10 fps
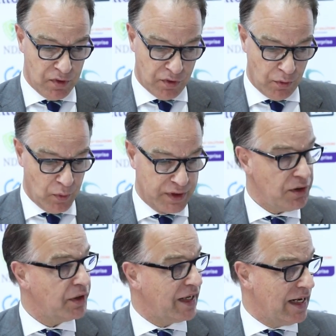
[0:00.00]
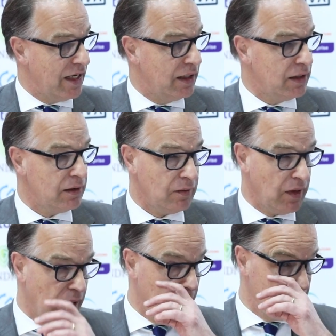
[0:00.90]
So when you're here,
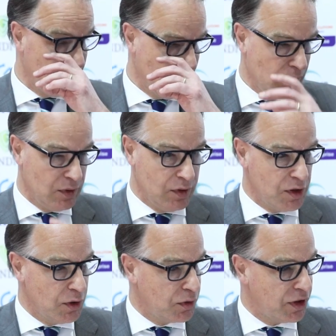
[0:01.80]
you